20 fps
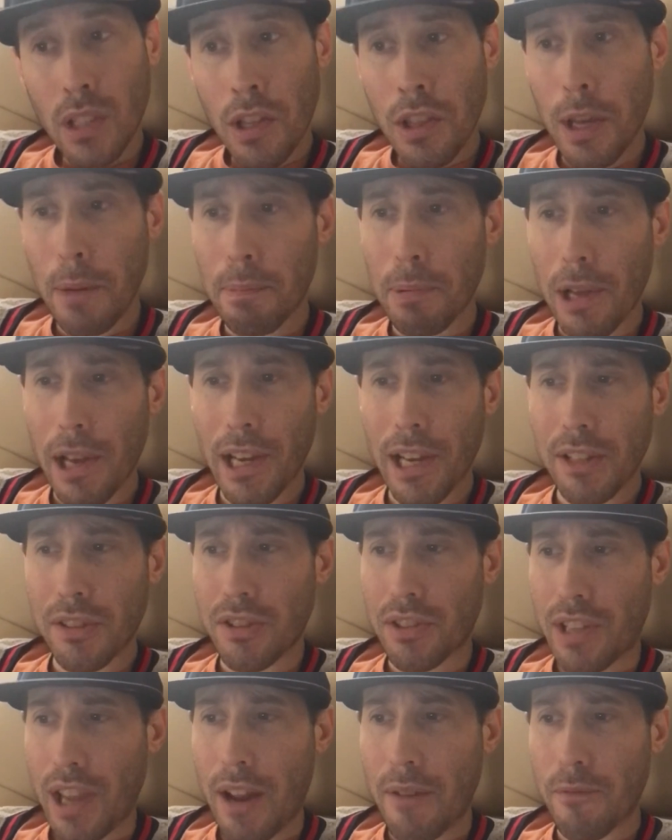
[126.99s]
They play
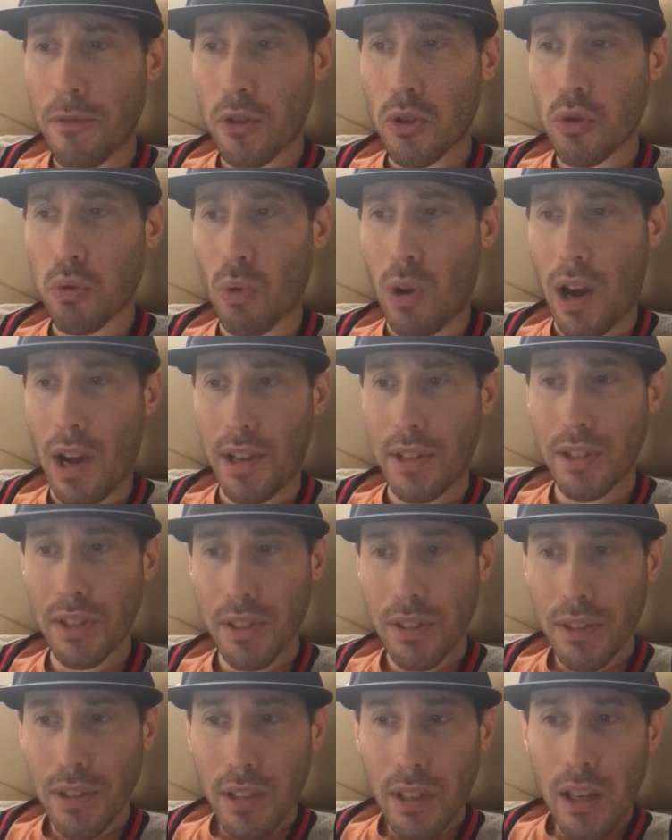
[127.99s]
against Denver twice.